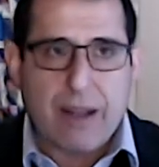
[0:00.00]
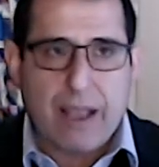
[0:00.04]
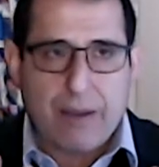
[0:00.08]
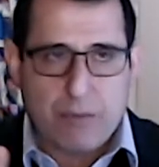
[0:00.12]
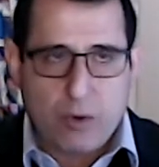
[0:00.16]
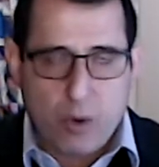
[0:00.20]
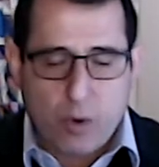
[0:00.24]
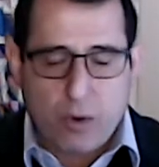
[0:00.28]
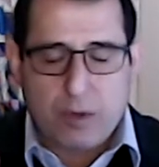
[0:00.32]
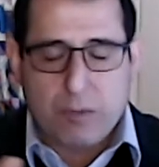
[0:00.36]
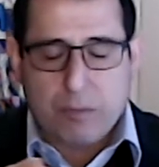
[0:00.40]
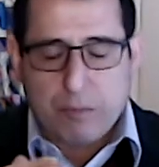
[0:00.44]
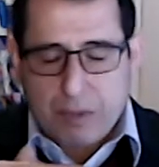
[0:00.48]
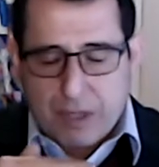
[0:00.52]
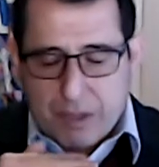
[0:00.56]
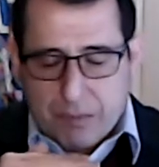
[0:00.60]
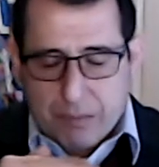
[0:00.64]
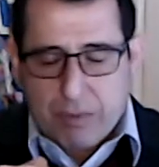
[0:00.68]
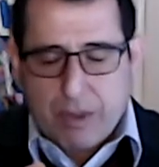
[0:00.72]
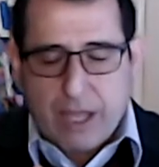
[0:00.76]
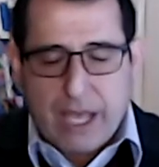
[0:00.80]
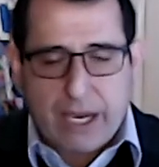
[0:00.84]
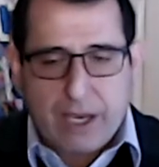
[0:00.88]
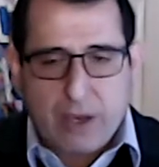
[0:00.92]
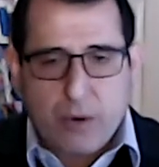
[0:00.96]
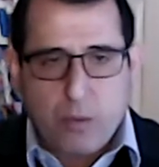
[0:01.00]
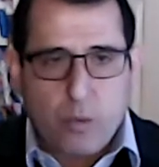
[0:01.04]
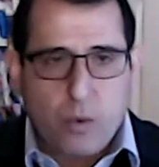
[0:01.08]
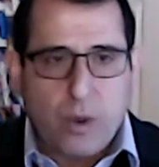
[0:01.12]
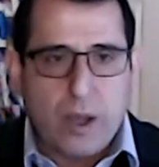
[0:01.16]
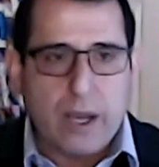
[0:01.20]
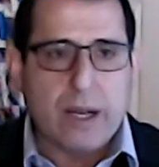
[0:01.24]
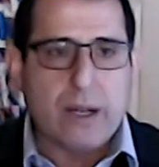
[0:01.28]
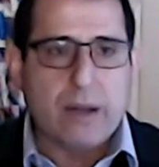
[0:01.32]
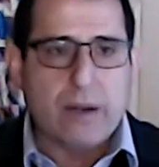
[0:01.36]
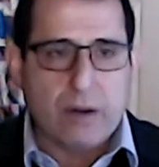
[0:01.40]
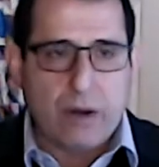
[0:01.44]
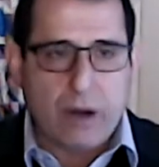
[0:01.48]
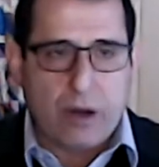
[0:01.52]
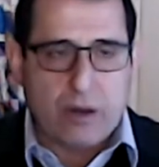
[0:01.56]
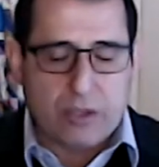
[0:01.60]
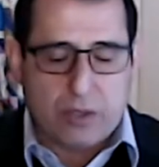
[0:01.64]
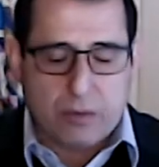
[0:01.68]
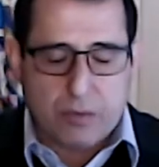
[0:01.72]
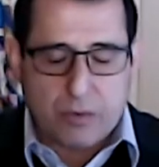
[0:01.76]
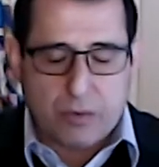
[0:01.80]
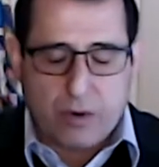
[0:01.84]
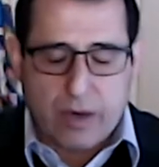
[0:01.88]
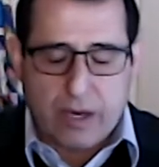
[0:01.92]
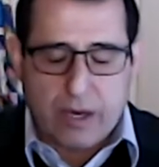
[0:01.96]
I know I'm being black and white, and there are
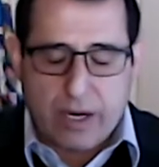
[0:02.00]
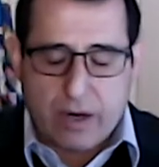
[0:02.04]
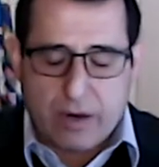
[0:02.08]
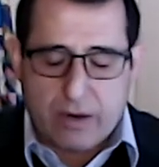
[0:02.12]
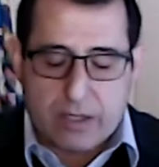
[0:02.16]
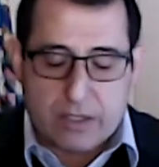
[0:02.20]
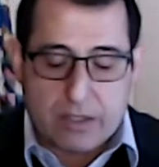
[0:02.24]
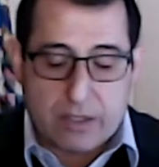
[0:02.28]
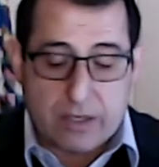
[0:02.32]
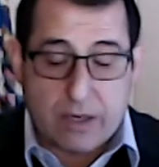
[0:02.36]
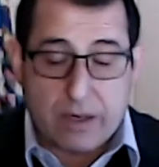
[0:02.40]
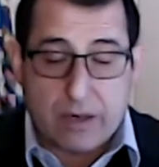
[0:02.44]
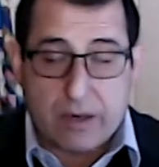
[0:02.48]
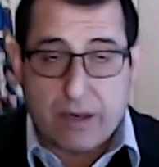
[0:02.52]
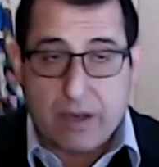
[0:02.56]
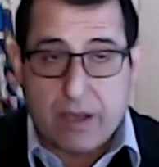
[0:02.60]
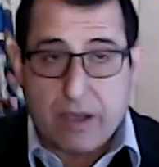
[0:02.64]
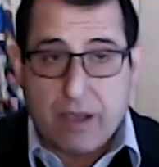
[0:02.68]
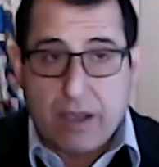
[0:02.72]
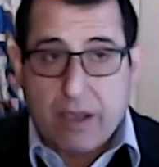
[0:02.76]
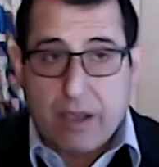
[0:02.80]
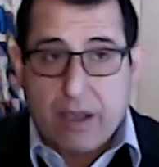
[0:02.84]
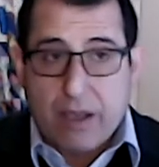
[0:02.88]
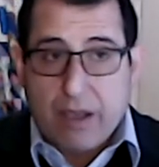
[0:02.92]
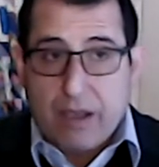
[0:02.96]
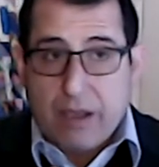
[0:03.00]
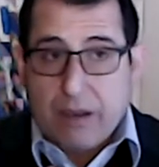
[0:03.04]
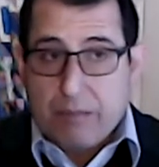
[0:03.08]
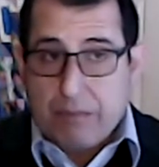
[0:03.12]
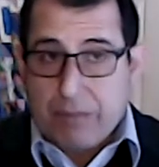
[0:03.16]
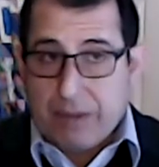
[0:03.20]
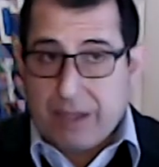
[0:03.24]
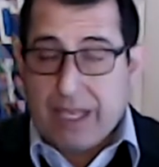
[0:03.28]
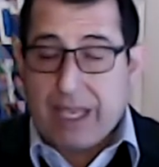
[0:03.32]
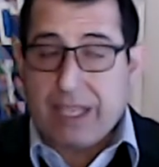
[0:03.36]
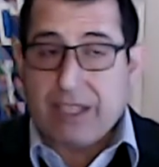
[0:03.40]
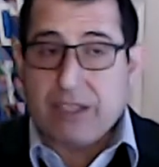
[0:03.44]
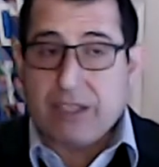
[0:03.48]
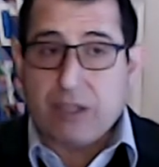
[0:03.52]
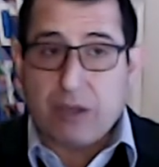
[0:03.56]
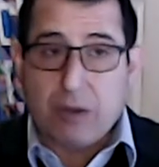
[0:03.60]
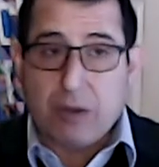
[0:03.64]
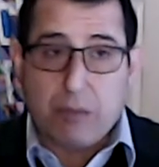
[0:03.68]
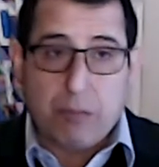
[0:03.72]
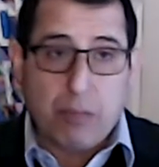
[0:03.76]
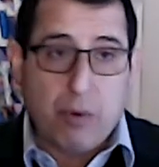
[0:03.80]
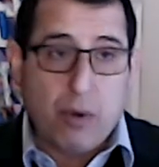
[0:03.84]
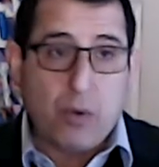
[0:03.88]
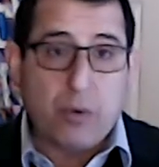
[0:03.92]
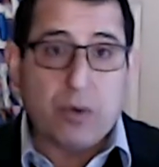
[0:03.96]
some gray areas there, but that's a
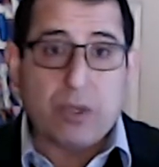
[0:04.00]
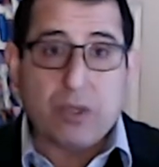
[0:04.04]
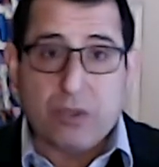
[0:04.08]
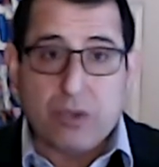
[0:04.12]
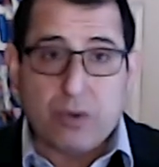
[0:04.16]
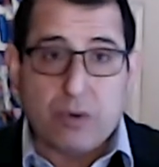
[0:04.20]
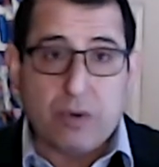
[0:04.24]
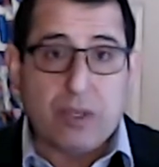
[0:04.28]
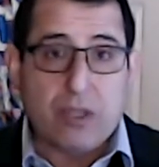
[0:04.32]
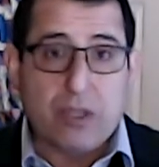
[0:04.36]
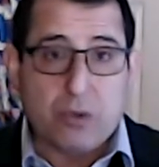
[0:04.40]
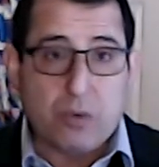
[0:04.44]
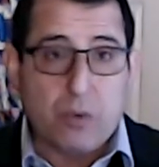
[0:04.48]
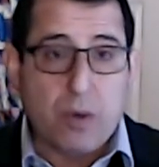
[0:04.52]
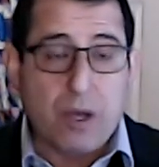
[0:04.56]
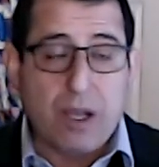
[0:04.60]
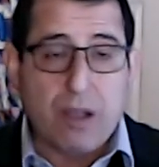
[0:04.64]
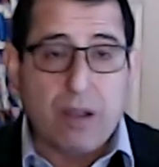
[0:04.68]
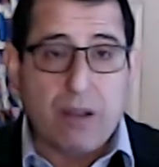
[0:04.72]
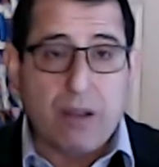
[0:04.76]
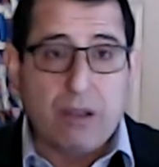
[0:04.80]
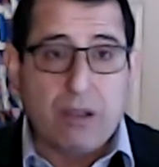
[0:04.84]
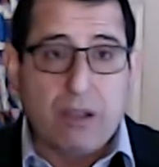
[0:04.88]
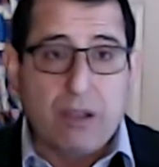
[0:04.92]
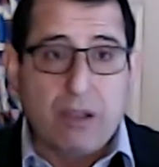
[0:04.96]
component to it as well.